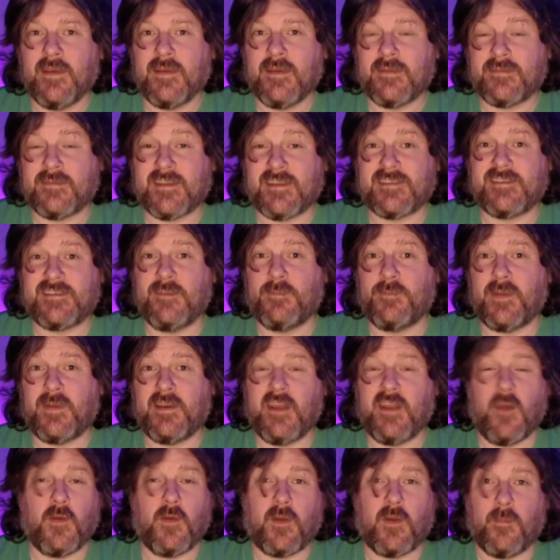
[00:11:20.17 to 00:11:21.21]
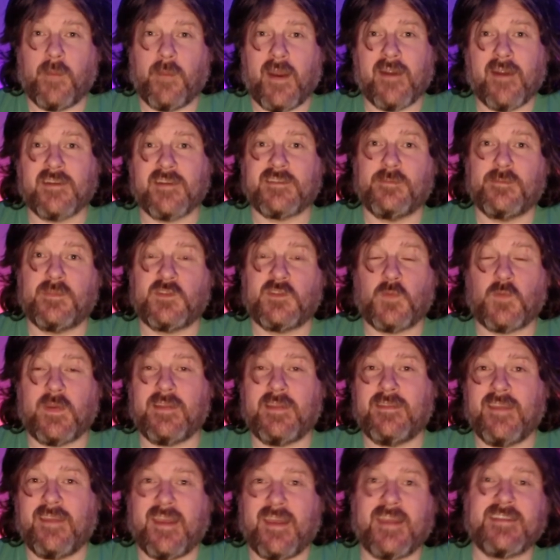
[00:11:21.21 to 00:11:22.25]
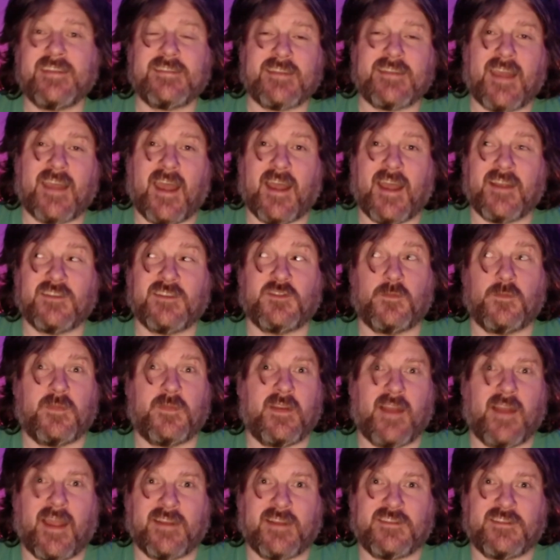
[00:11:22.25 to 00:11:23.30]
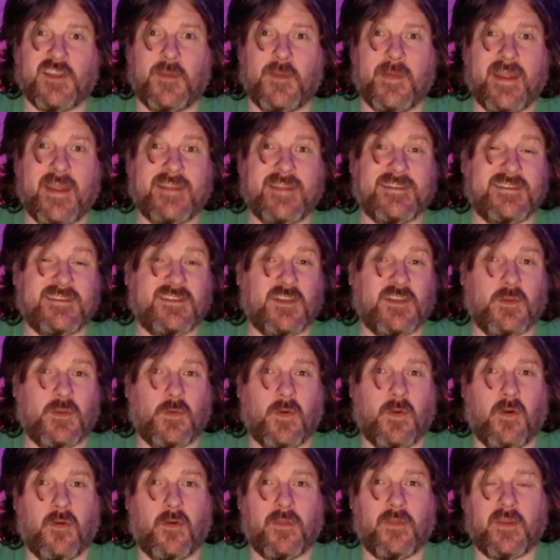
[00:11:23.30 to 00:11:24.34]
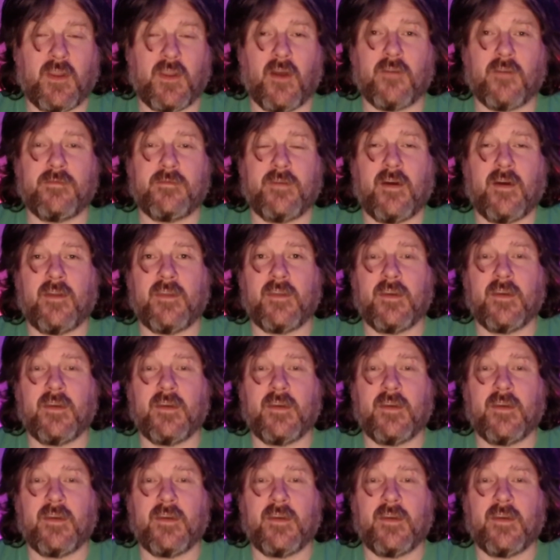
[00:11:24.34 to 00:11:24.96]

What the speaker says: There's simply no comparison between this and something like Terminator 2 or The Godfather.